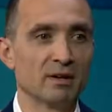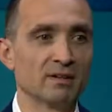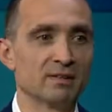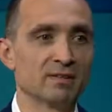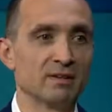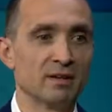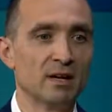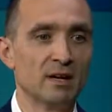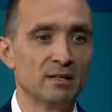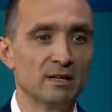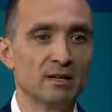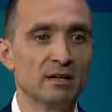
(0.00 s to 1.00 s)
and it's the
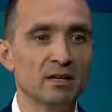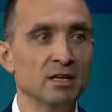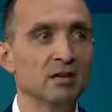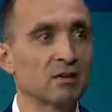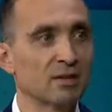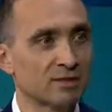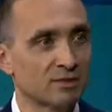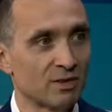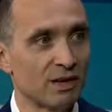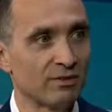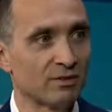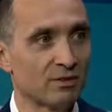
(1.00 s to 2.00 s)
data egress
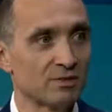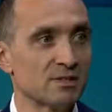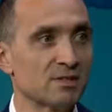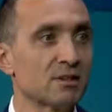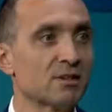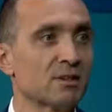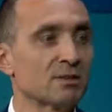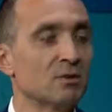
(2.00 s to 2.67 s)
traffic versus ingress.